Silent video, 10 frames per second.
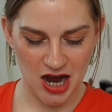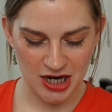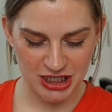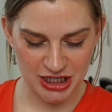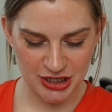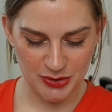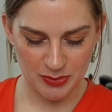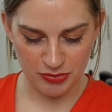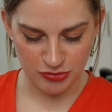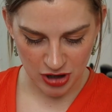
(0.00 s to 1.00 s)
Eyeshadow
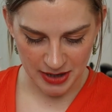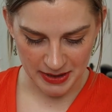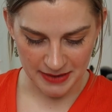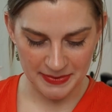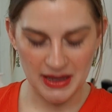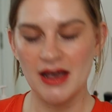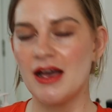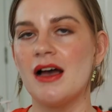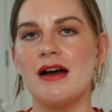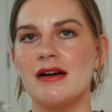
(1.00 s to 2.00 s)
primer.
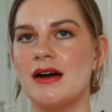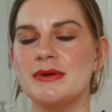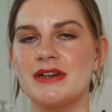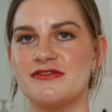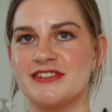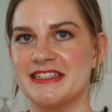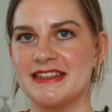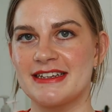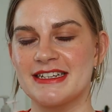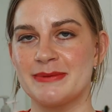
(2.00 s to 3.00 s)
I wouldn't go for
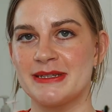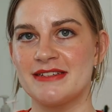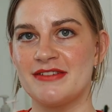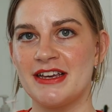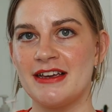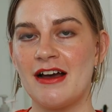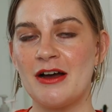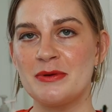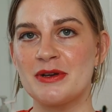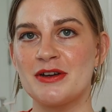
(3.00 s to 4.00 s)
anything expensive here.
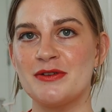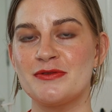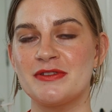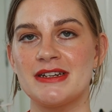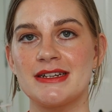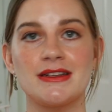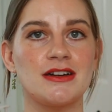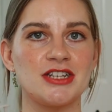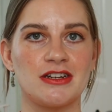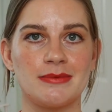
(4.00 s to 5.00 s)
I would go for the NYX
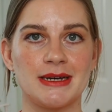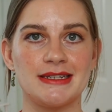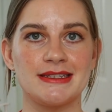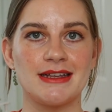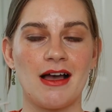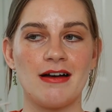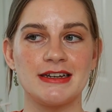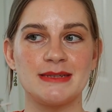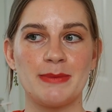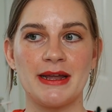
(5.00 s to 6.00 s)
eyeshadow base. I
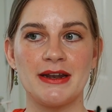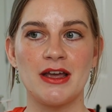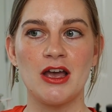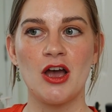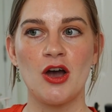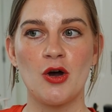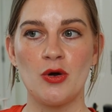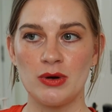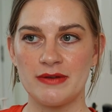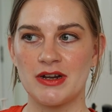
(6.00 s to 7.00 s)
spent
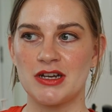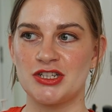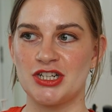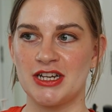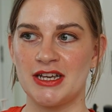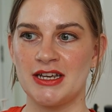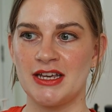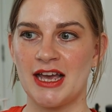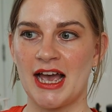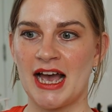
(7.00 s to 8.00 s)
all of last year
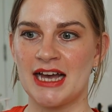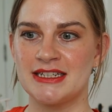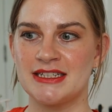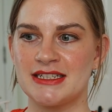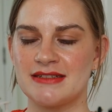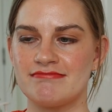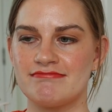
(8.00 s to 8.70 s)
and